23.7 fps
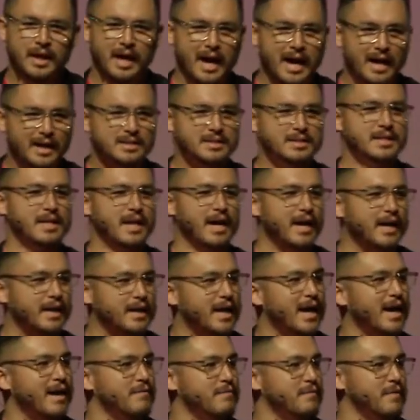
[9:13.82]
as the
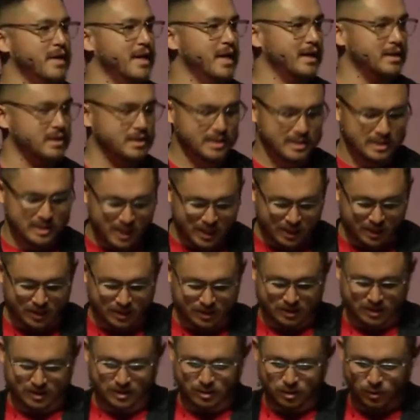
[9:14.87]
NIV has said
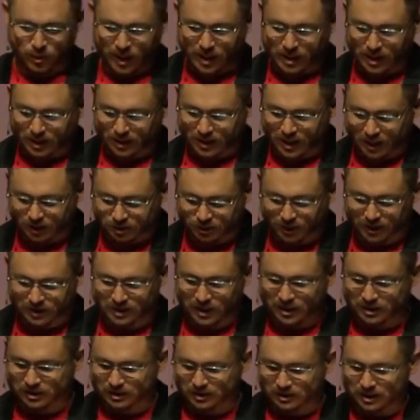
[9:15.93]
it, the way that
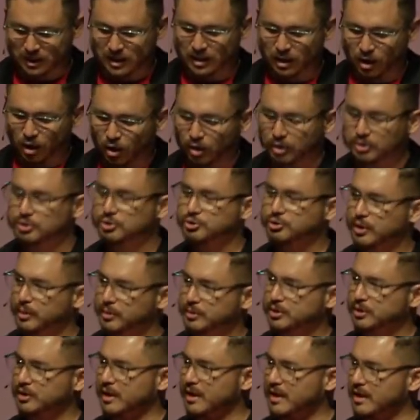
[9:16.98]
translation said it, all
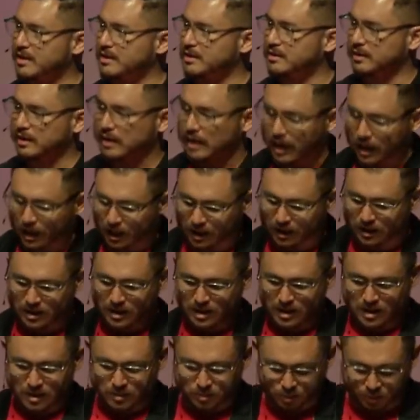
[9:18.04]
Scripture is God
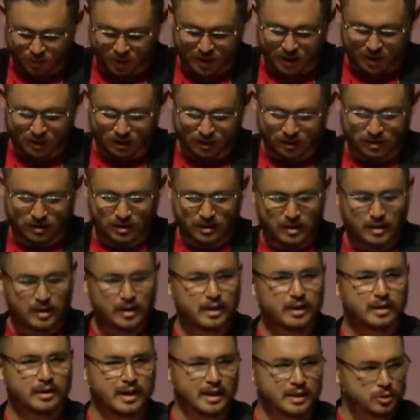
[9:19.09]
breathed.
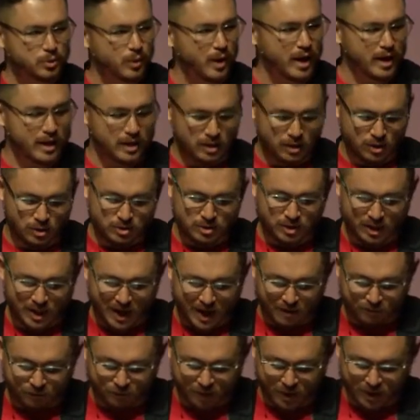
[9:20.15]
And that's why it used
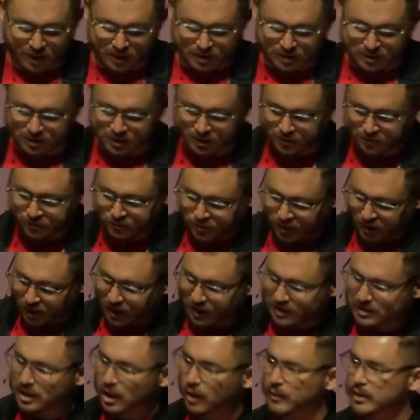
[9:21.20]
that phrase. And
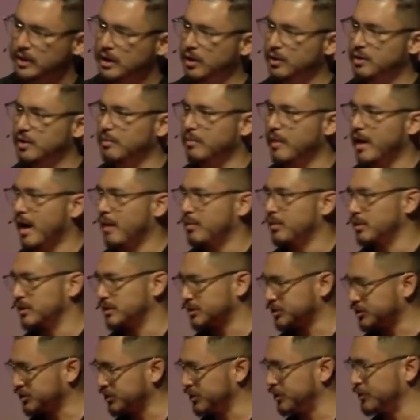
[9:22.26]
that's how we know the Bible
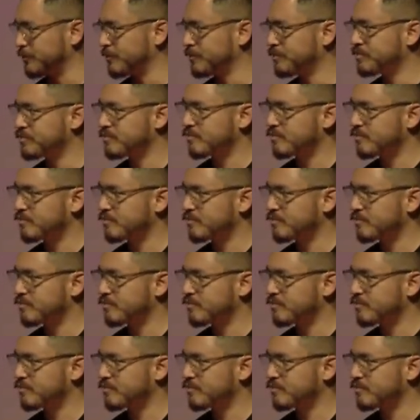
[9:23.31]
is true.